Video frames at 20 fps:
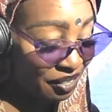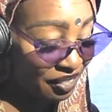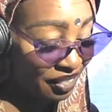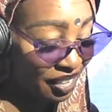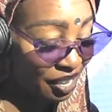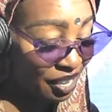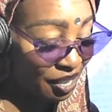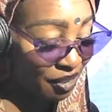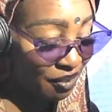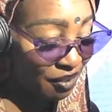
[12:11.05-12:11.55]

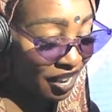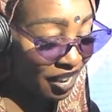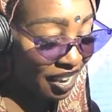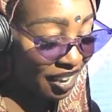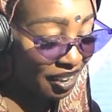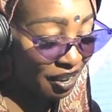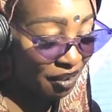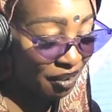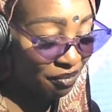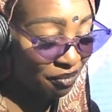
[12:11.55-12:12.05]
that you
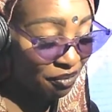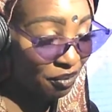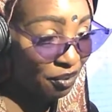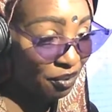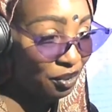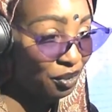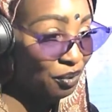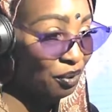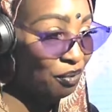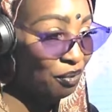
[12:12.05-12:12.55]
have for
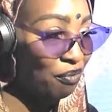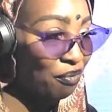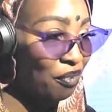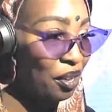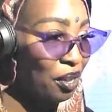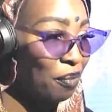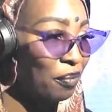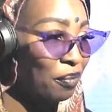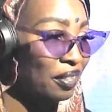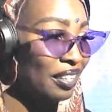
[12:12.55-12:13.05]
your
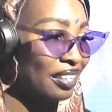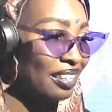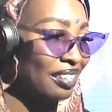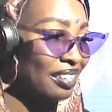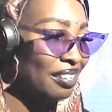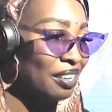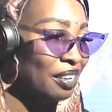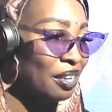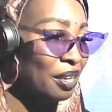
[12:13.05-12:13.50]
family.